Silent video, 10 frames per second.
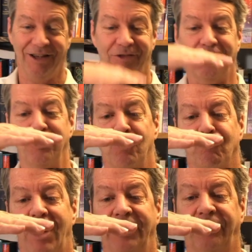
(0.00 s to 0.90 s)
So your
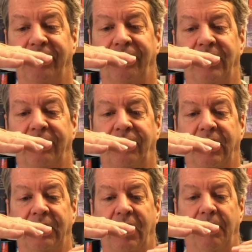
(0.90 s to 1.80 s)
righteousness
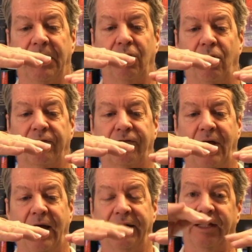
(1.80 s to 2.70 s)
can come alongside.